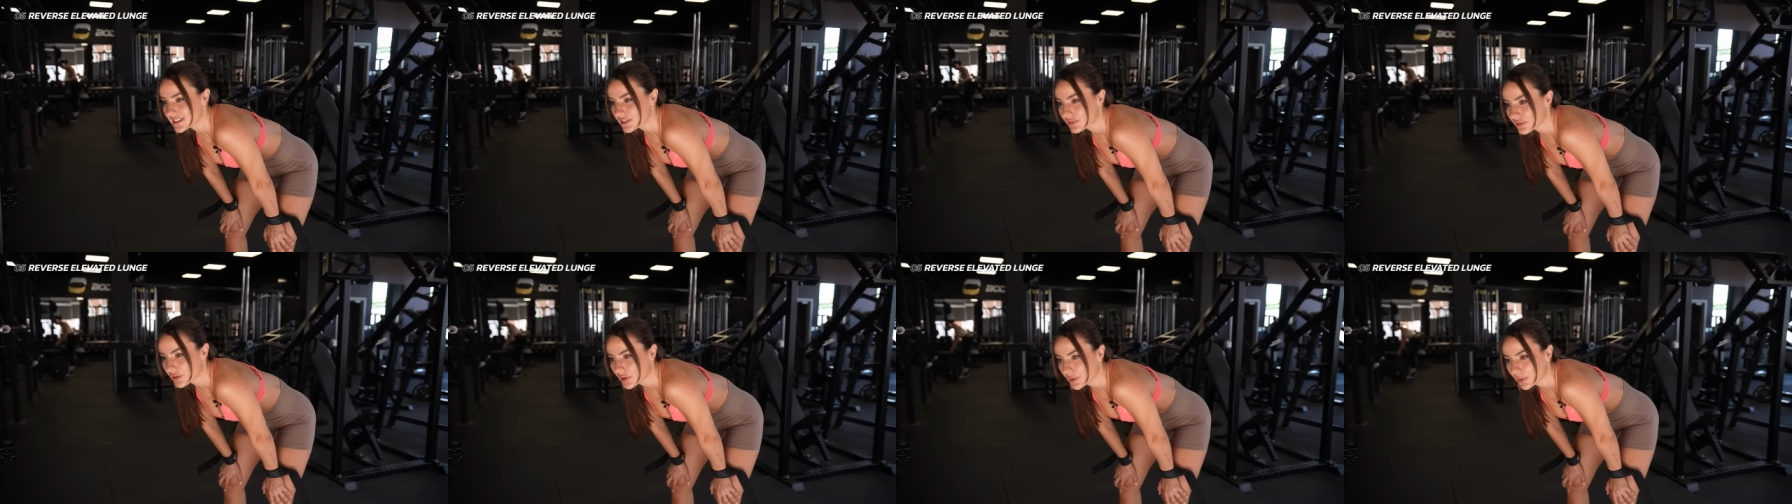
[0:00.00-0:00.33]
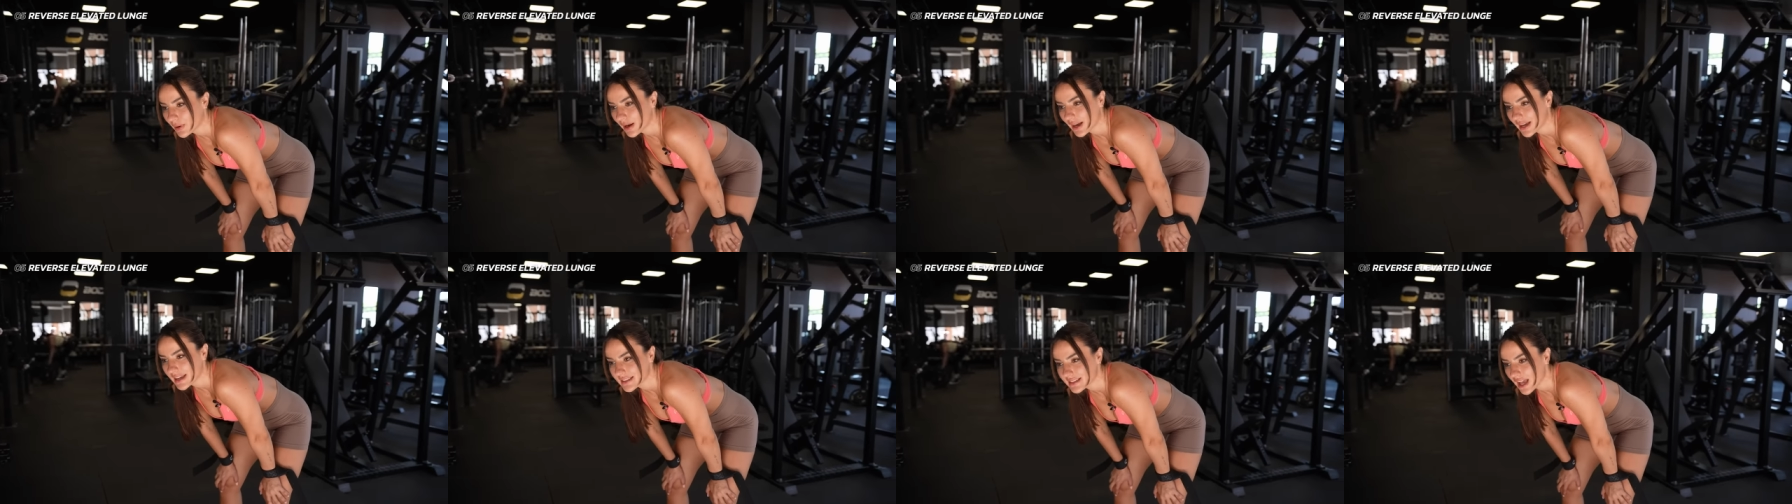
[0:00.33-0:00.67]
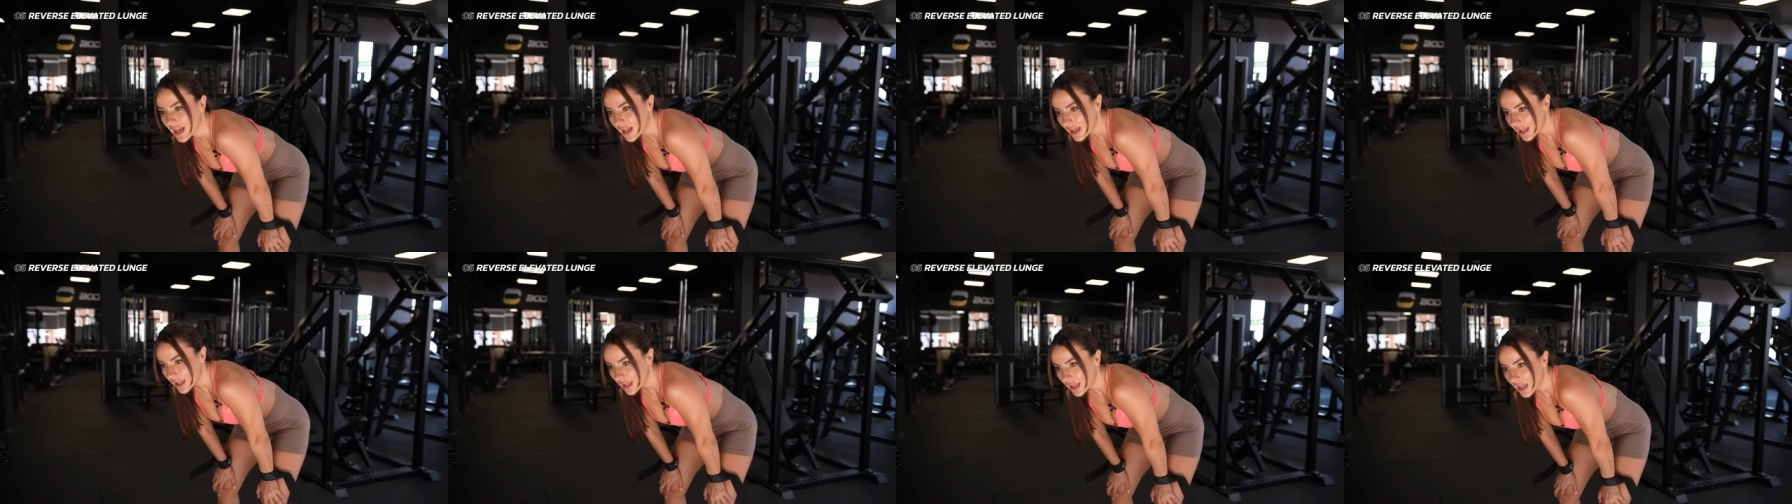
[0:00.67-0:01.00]
It requires
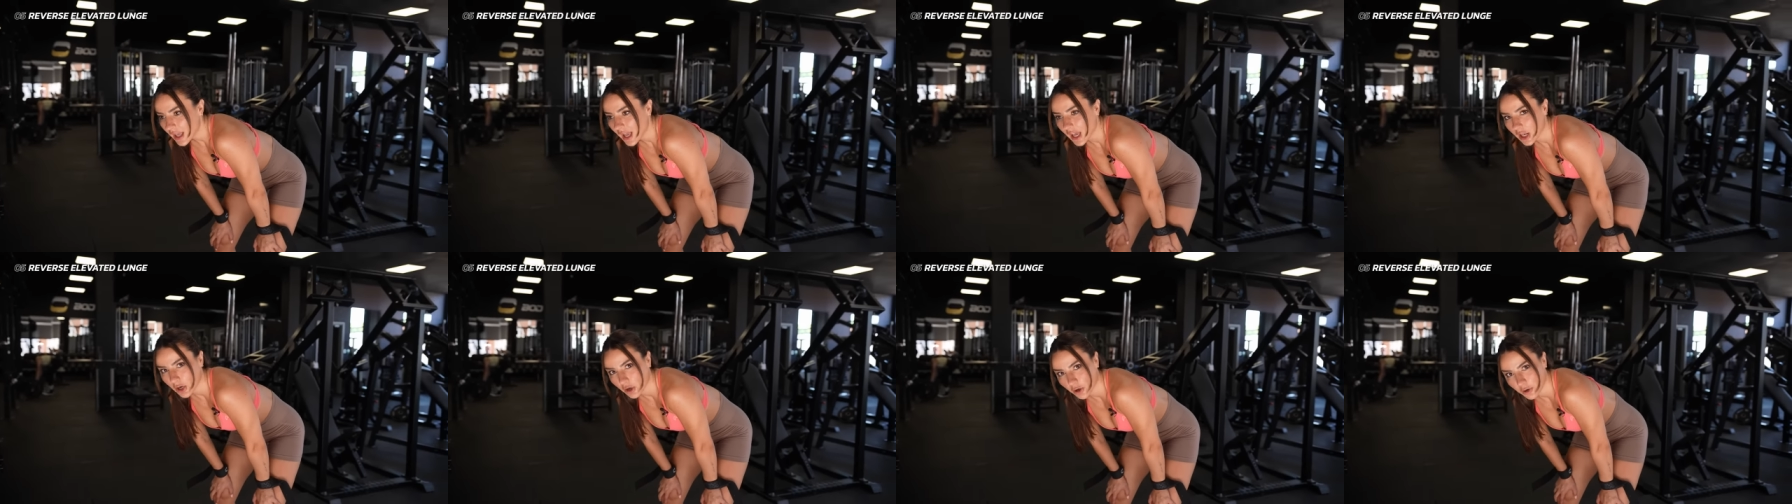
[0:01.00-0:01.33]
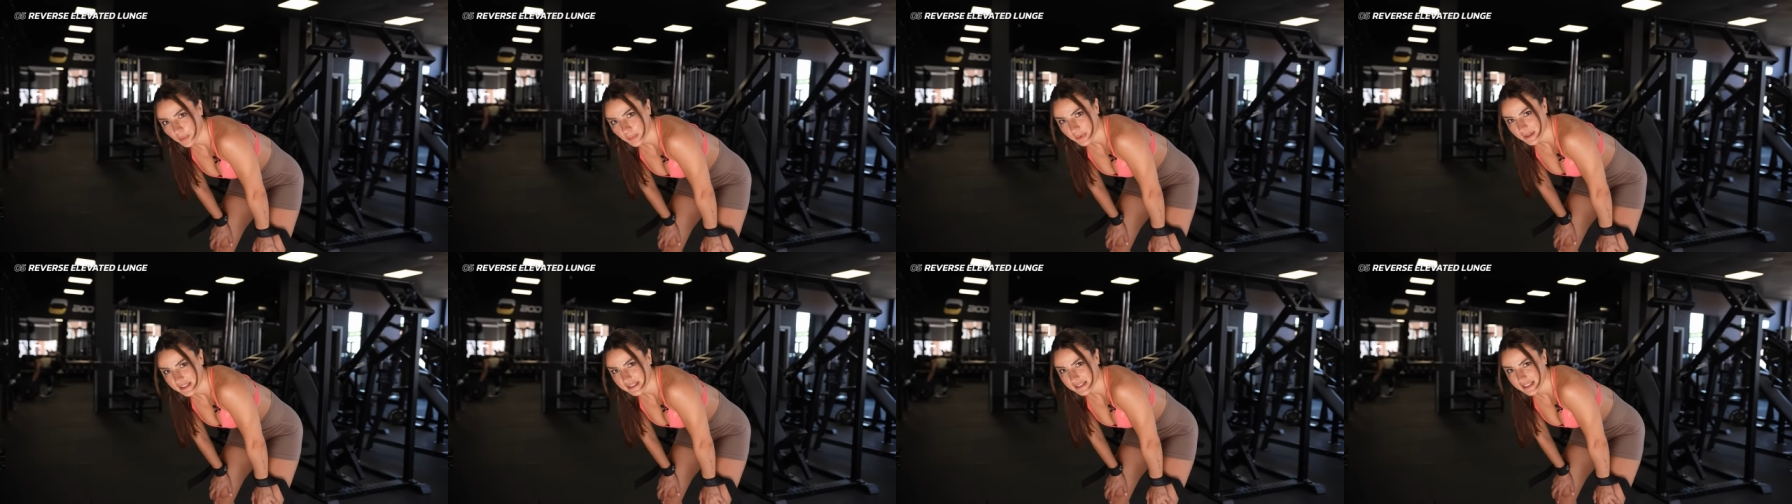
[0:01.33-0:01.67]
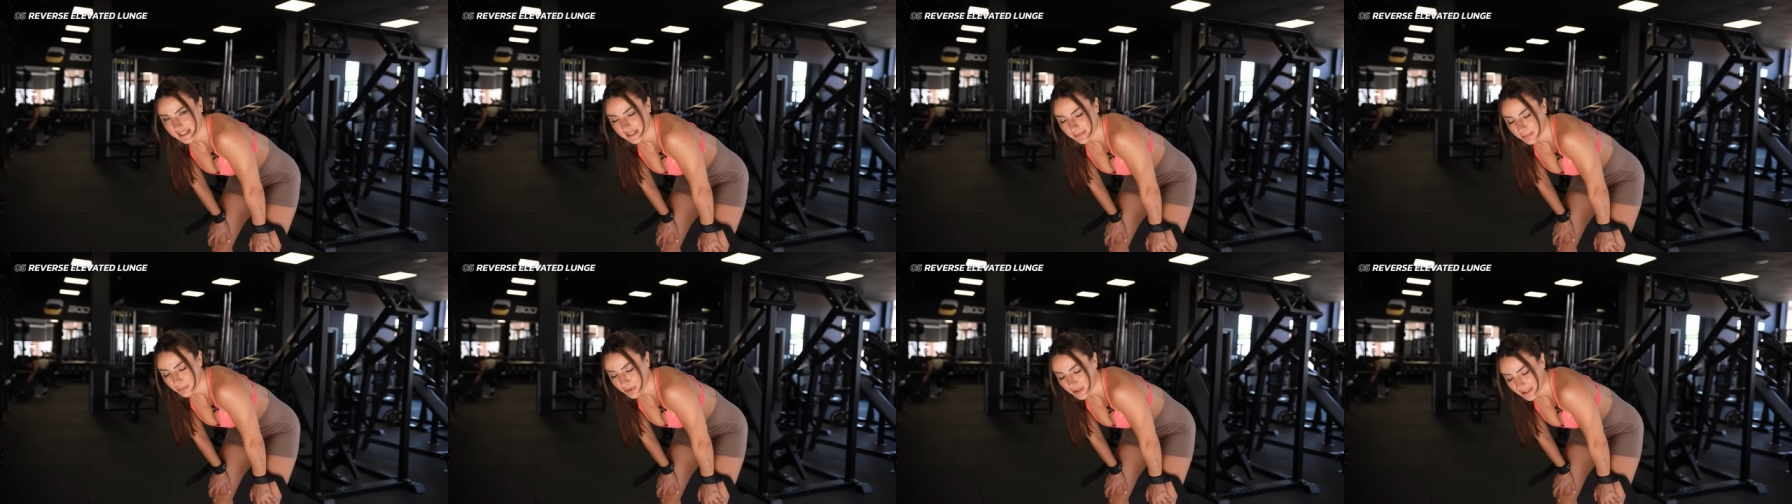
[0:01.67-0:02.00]
a lot of